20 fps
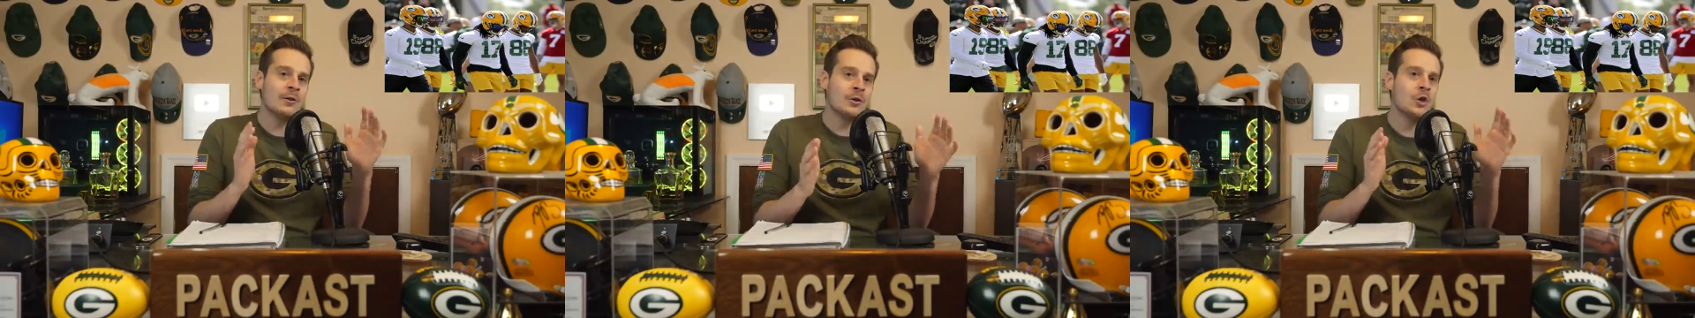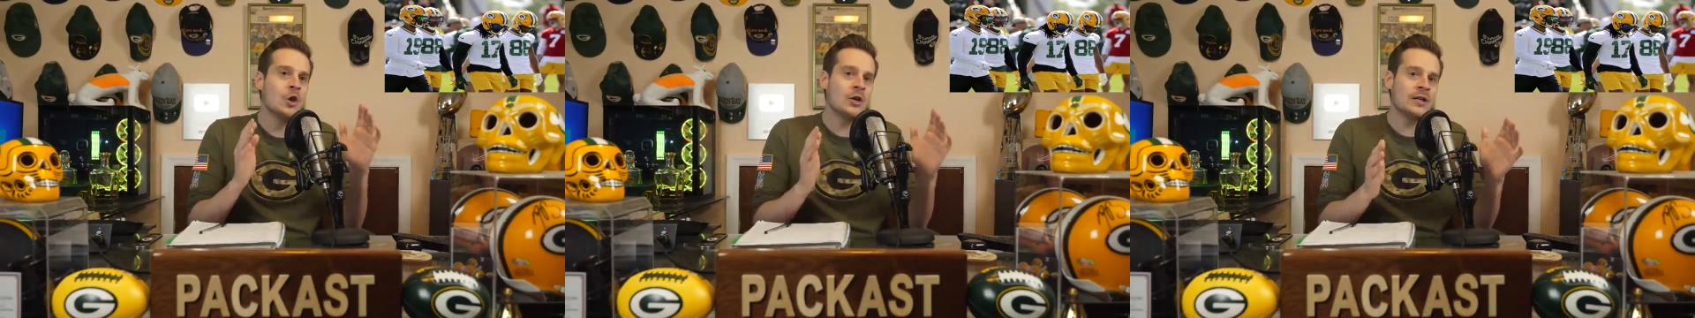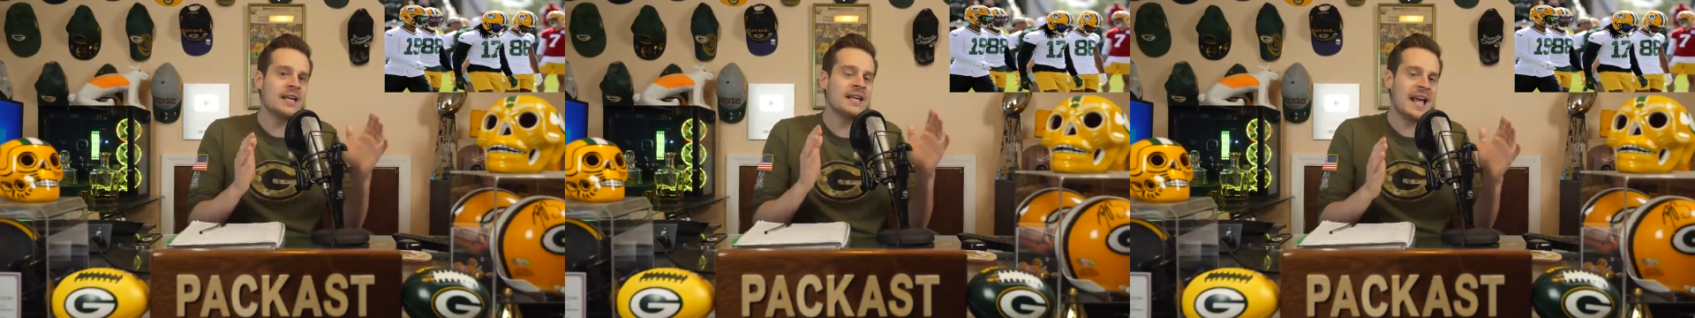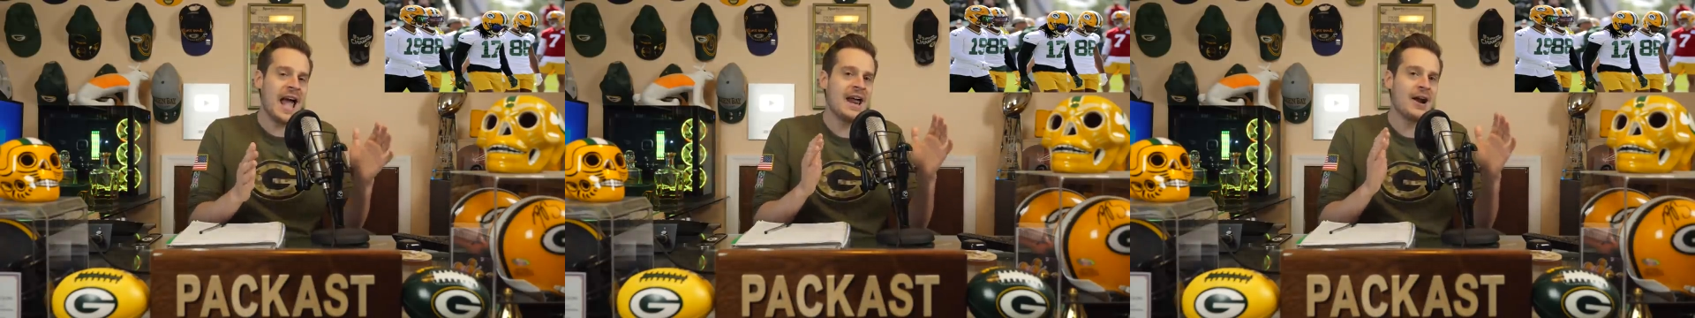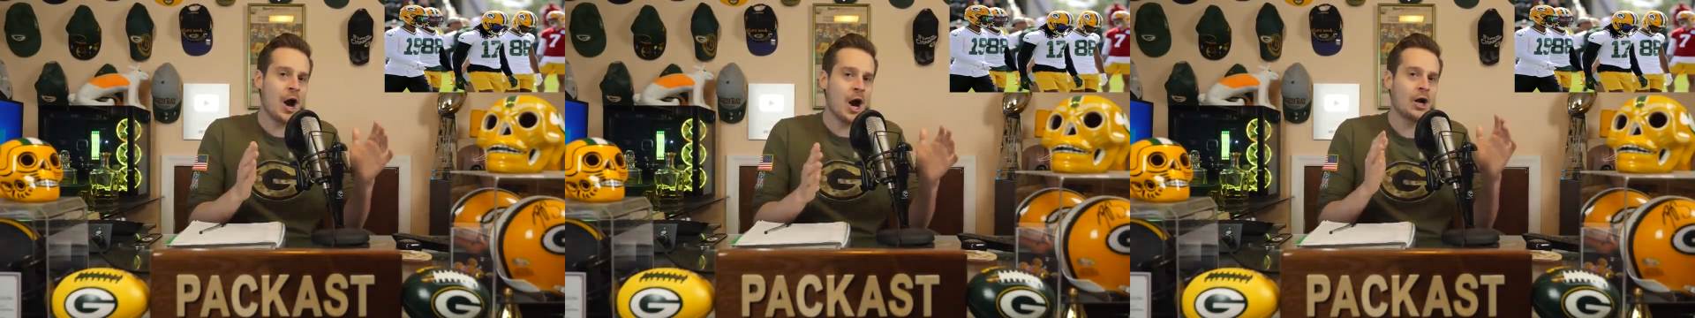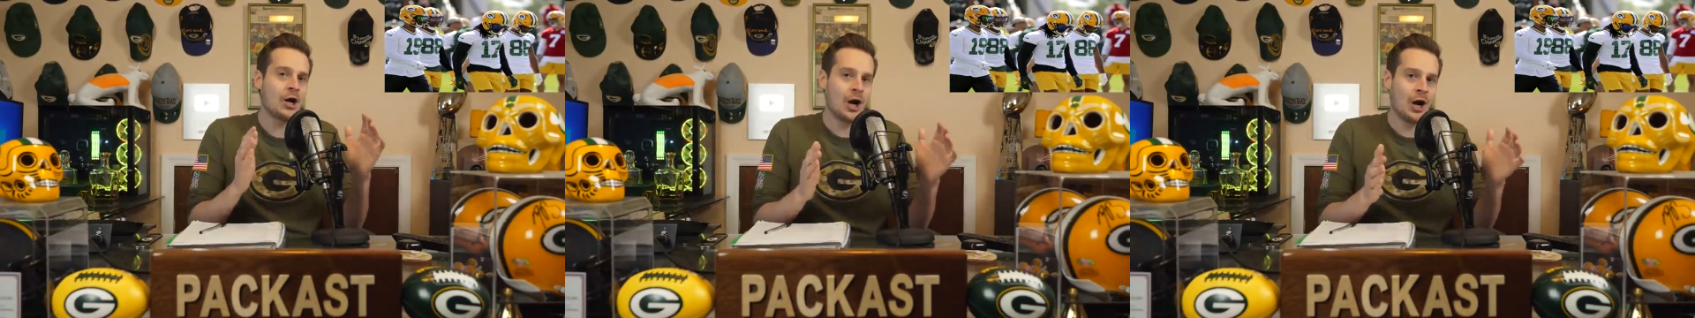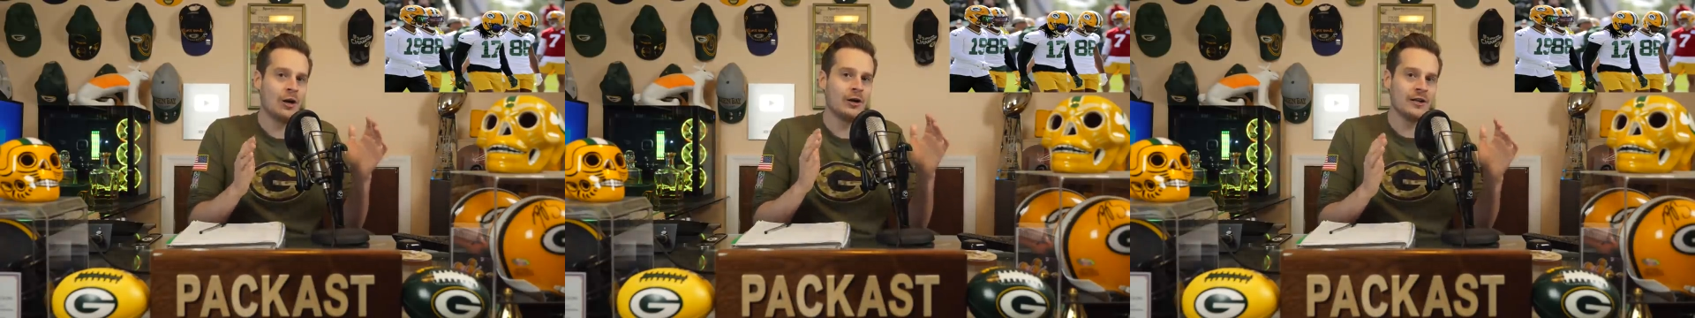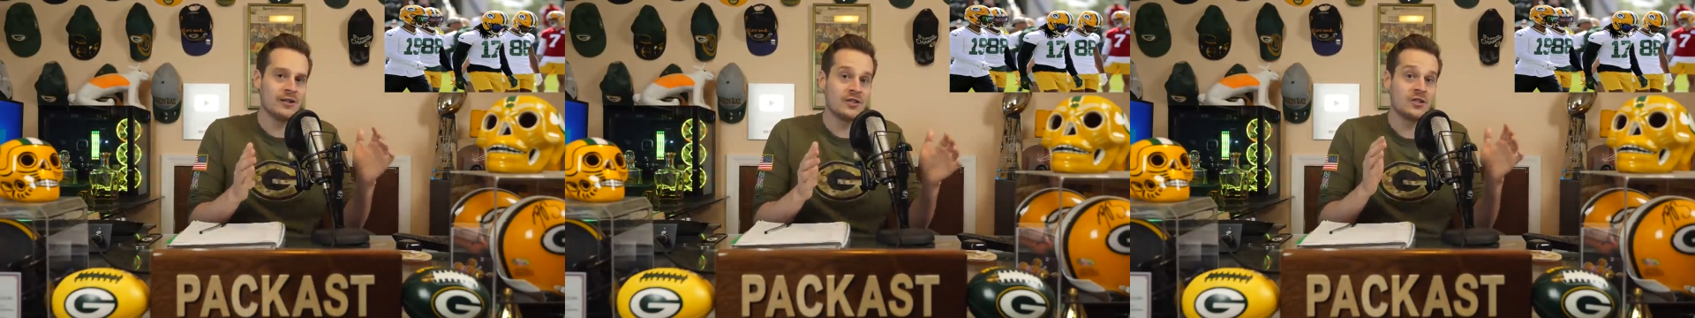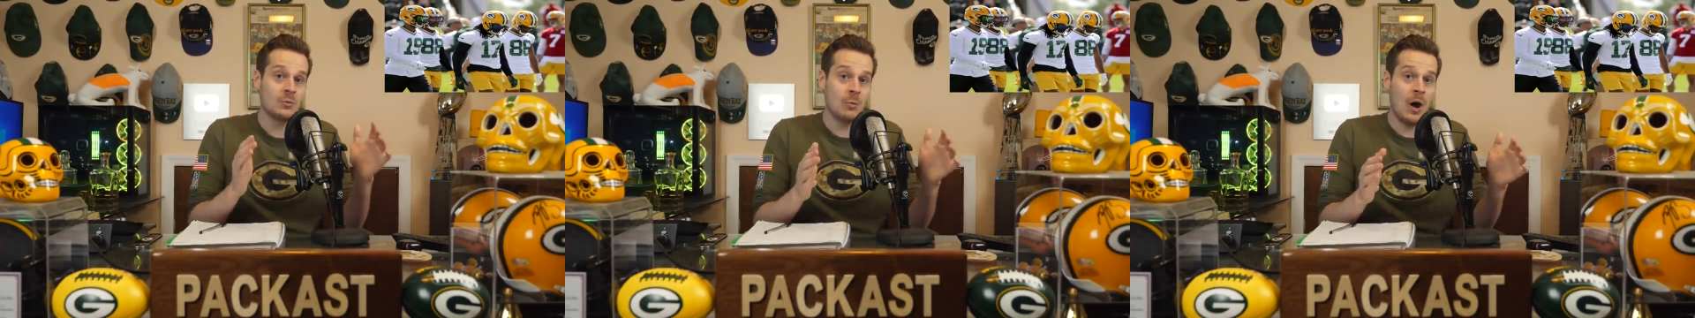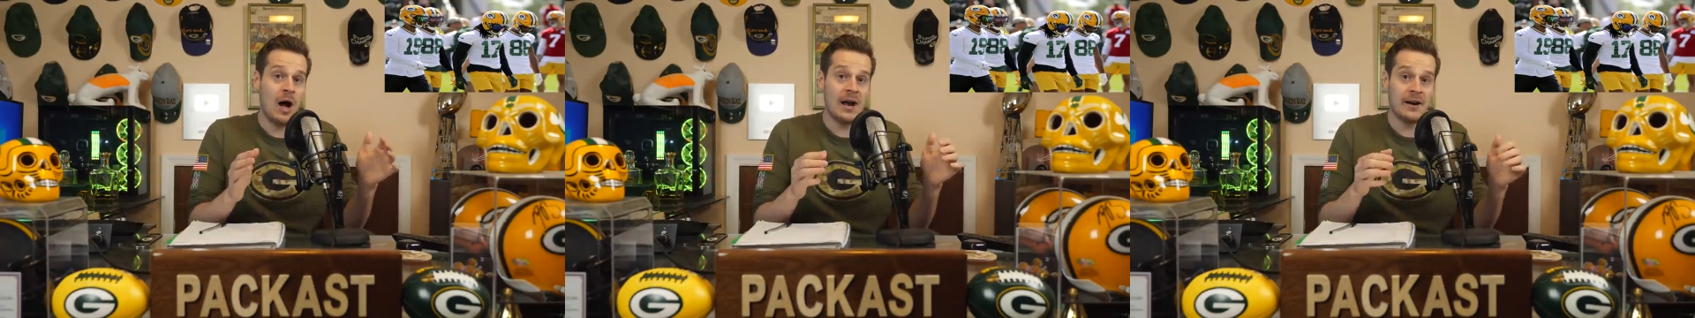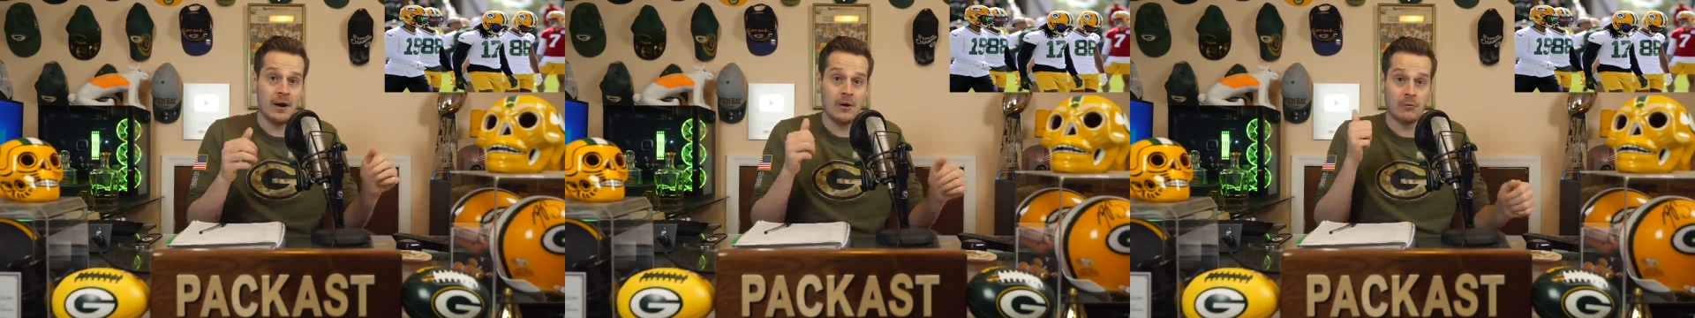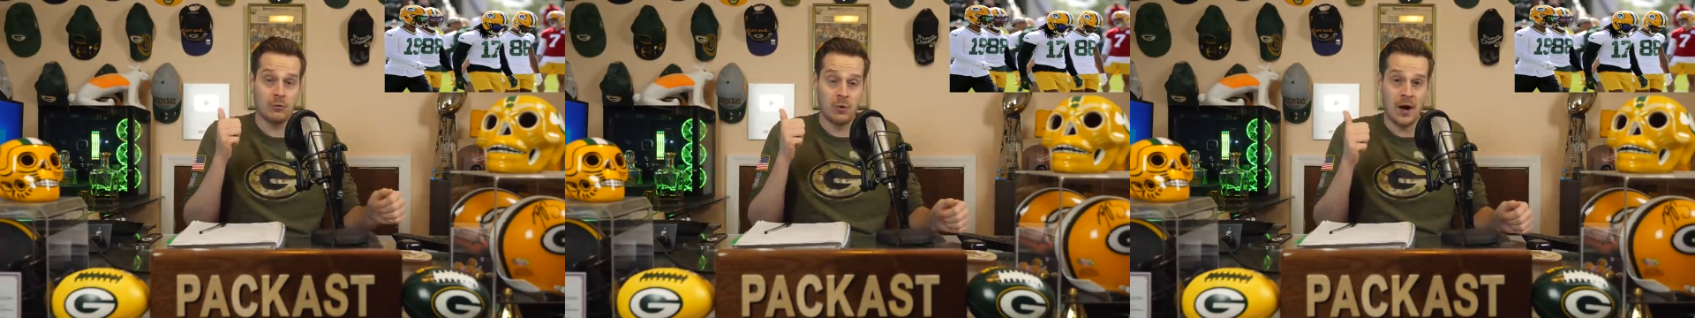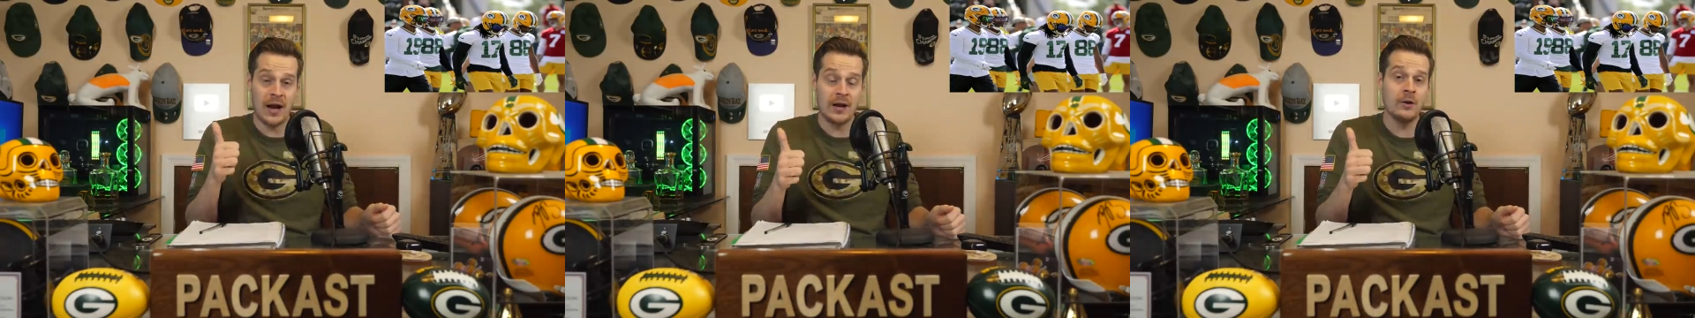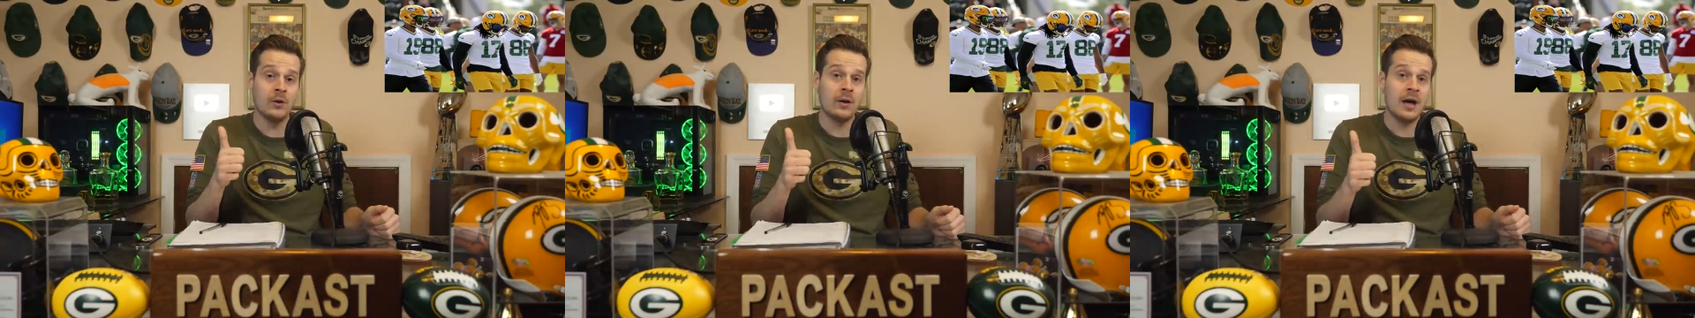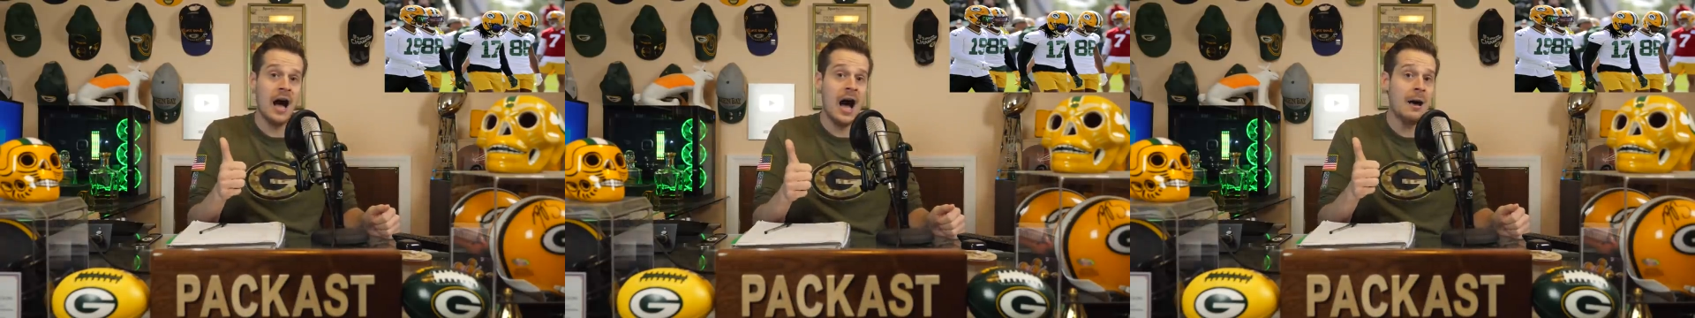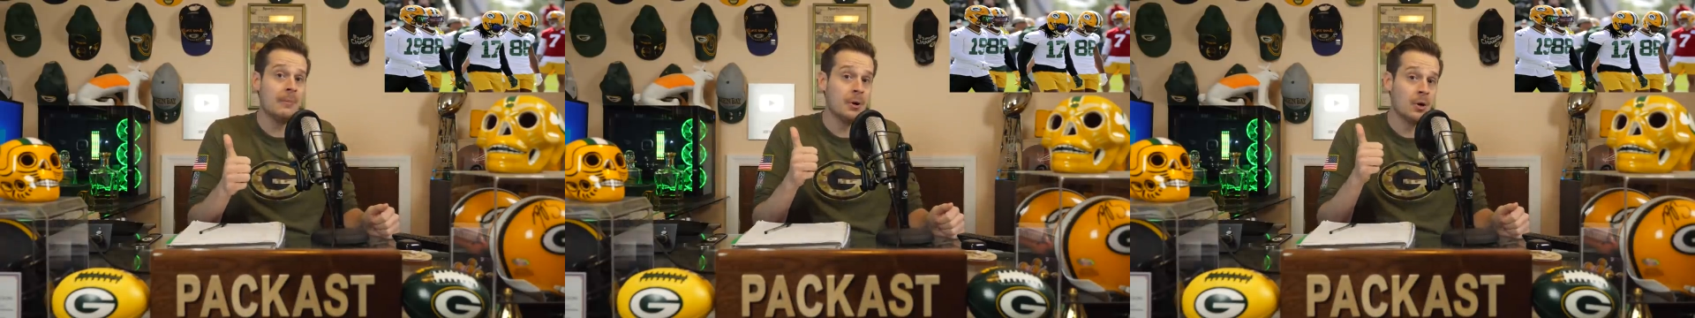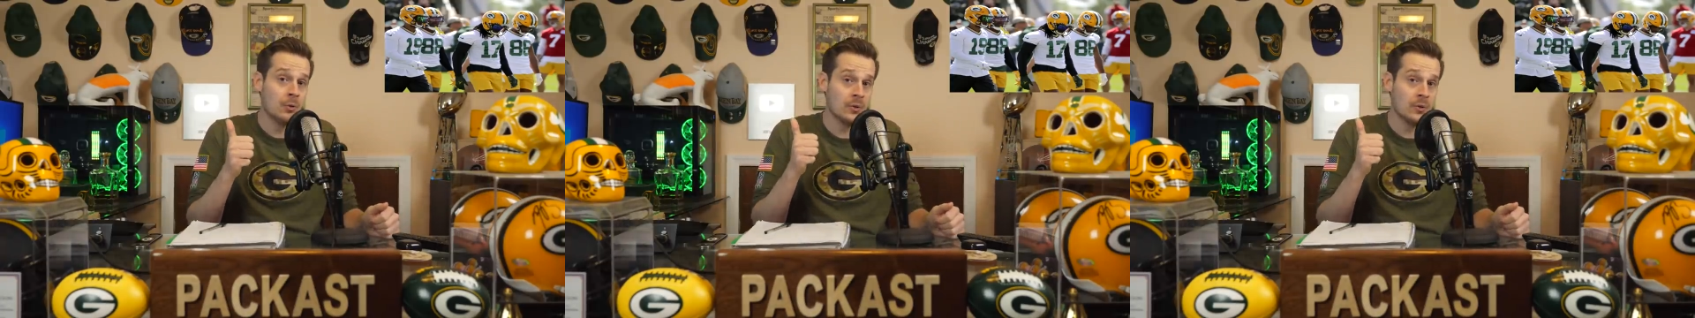looking at our current squad of Randall Cobb,